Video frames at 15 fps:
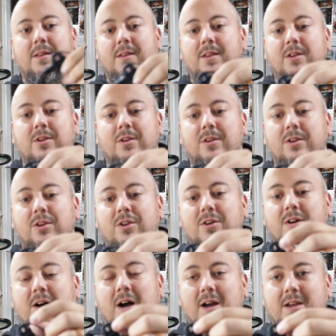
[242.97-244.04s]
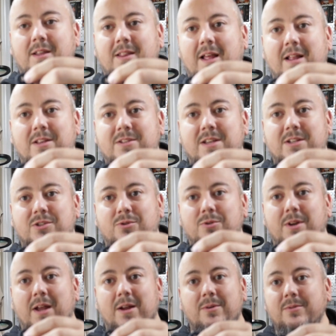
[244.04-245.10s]
And you lock that set screw
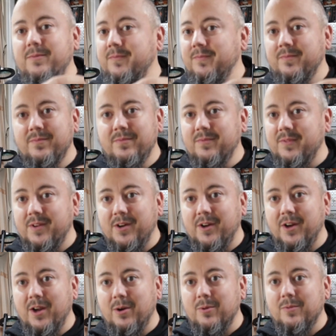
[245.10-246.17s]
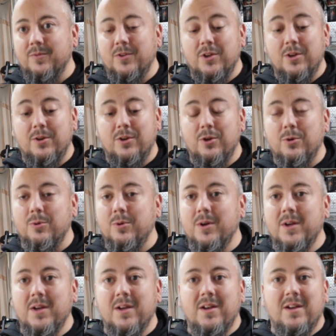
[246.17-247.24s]
down, there you go. You can do
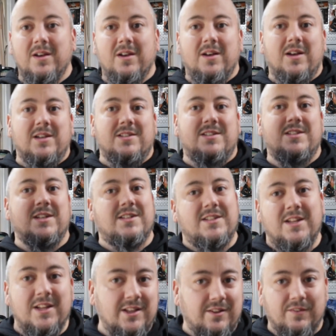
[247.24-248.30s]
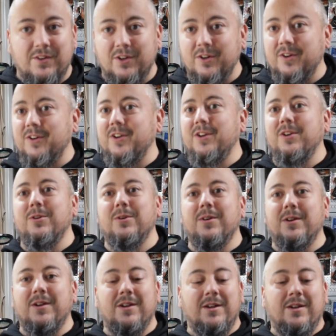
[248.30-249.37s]
a 1/16 of a turn, you can do
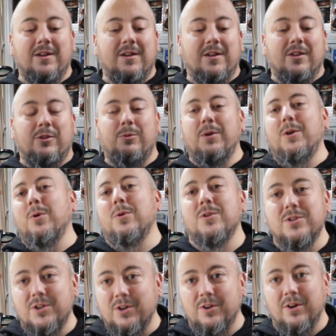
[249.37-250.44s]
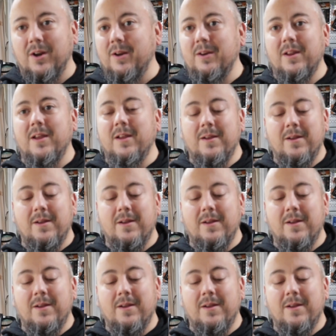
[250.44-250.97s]
a 3/4 of a turn.